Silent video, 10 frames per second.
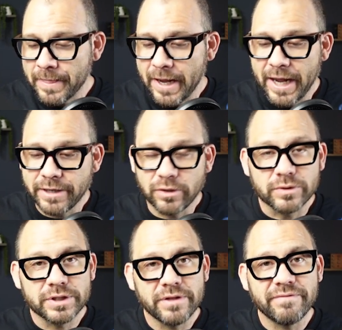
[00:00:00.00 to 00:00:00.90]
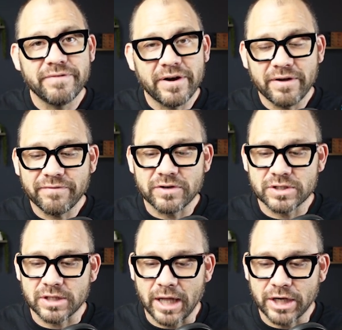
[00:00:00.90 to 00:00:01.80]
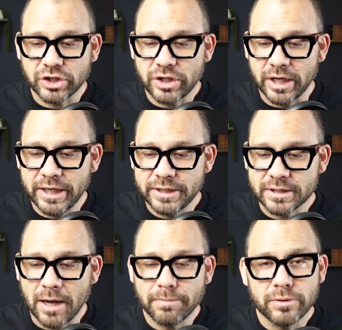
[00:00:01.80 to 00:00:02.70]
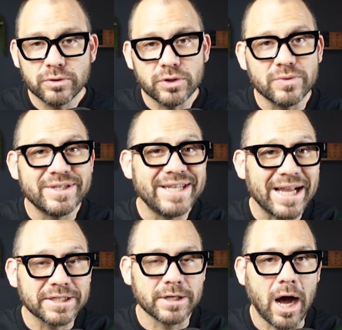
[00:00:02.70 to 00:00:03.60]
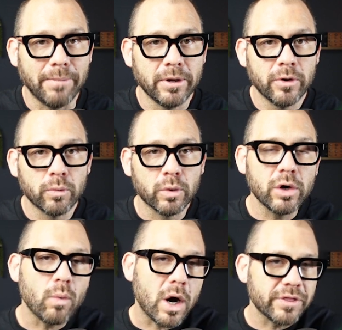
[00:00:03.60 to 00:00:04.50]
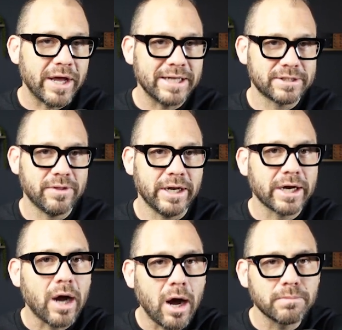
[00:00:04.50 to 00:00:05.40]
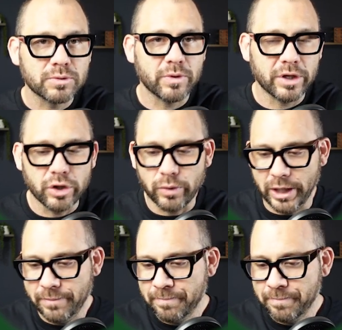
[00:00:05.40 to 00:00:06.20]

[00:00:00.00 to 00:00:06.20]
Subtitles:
And you'll see the very first selection is Ubuntu Desktop. We're going to want that so that it comes with a GUI.